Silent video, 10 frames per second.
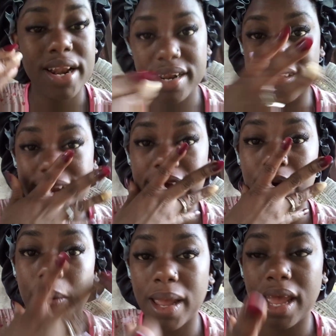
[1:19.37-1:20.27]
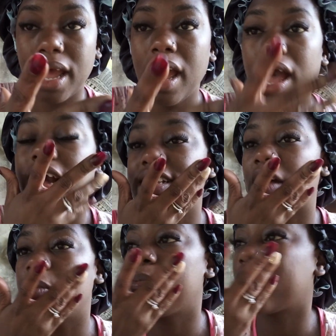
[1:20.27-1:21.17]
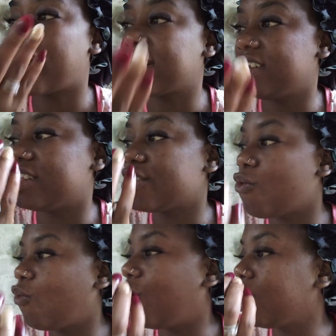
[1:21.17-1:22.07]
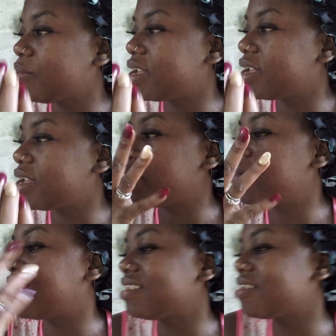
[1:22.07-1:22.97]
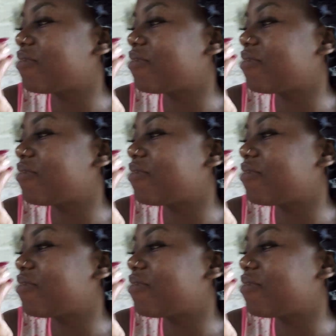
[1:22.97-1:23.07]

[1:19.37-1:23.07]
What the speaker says: clean it today, okay? Because I've been procrastinating all week simply because it's